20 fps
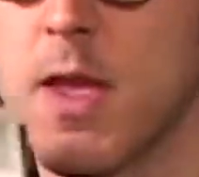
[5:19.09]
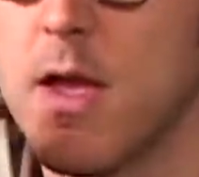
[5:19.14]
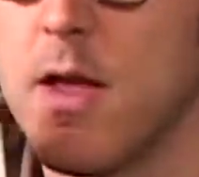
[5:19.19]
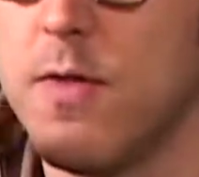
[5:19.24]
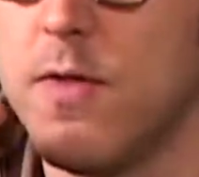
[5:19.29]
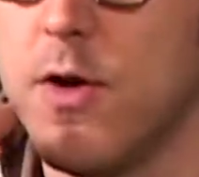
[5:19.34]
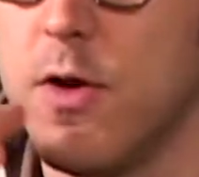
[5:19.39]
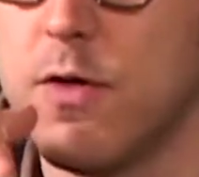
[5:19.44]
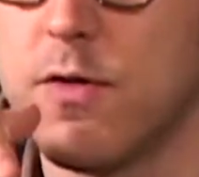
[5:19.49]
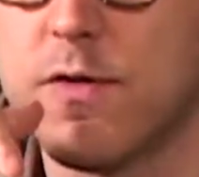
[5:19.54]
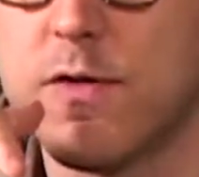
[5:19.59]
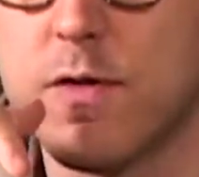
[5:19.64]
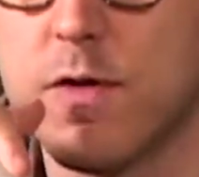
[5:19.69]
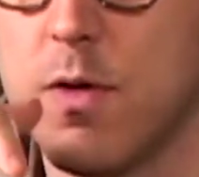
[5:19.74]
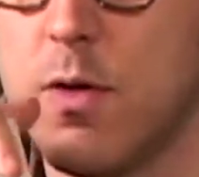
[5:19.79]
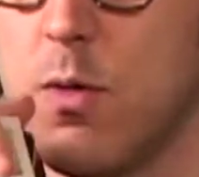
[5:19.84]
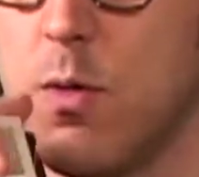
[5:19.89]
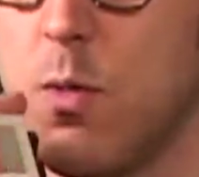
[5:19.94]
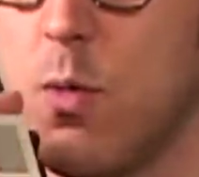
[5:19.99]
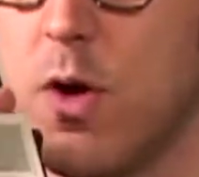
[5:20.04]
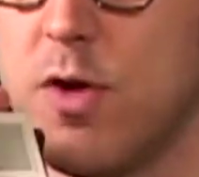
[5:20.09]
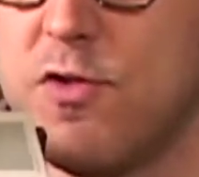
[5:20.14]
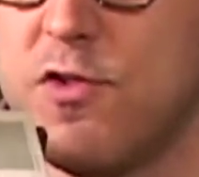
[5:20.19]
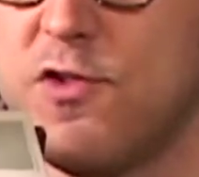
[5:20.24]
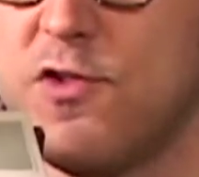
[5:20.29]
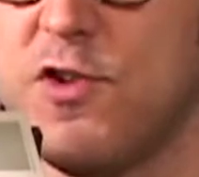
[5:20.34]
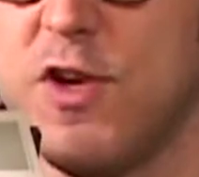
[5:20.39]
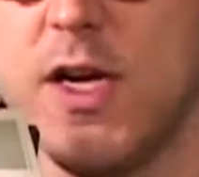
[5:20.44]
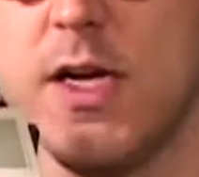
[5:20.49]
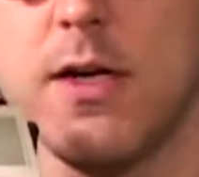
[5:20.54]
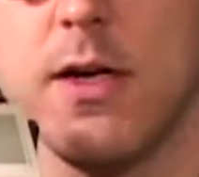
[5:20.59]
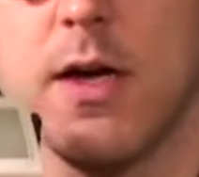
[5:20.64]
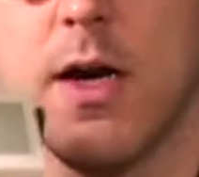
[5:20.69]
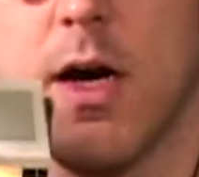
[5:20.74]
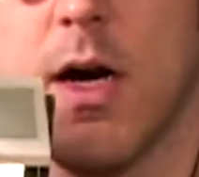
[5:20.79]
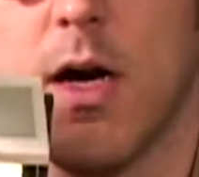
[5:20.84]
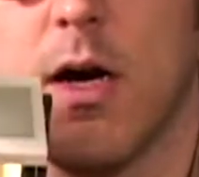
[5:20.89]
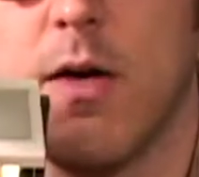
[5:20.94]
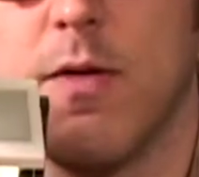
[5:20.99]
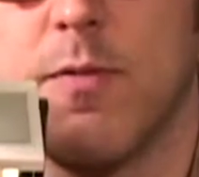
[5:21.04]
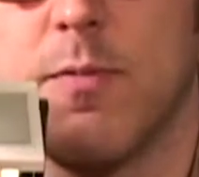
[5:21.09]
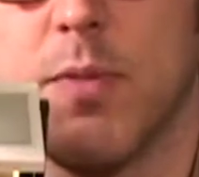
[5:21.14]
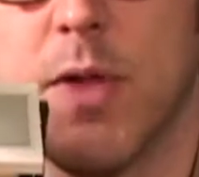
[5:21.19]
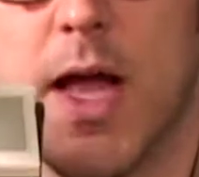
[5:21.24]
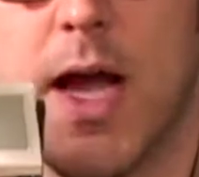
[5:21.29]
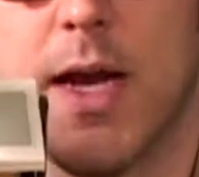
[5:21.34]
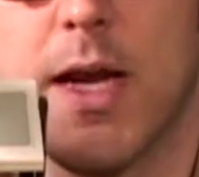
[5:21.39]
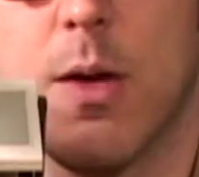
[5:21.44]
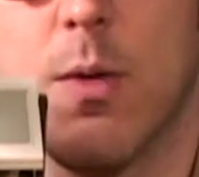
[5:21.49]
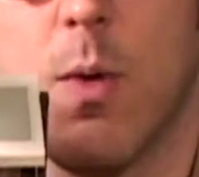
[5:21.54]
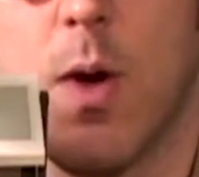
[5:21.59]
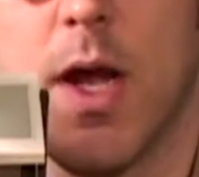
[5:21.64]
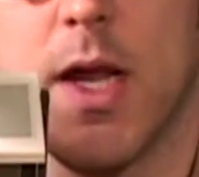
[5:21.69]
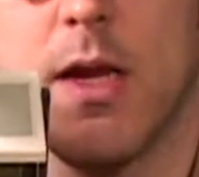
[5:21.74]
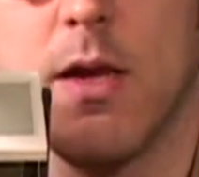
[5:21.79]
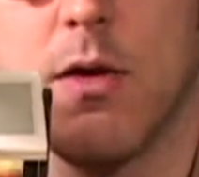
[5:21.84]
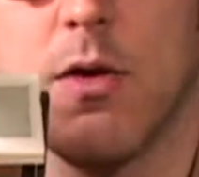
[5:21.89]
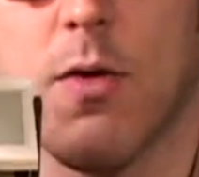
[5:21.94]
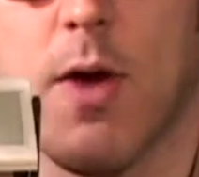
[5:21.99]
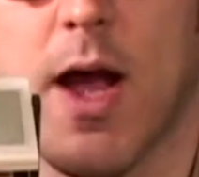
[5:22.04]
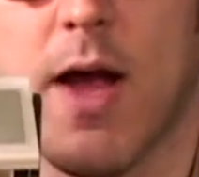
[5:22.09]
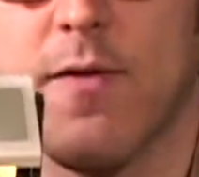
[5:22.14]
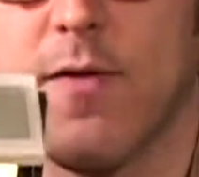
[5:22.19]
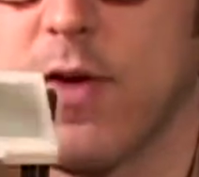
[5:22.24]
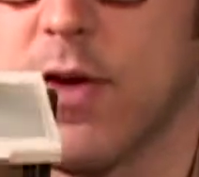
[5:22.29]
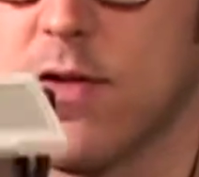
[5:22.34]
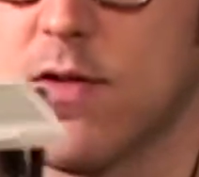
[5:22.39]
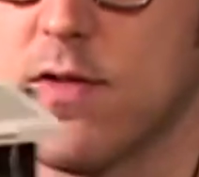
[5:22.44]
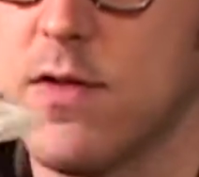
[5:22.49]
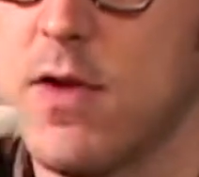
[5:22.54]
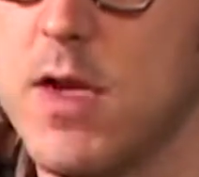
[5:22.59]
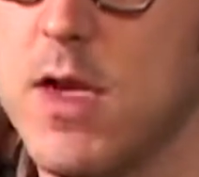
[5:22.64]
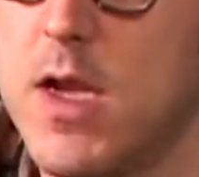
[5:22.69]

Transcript: there's one sheet of black and white graphics,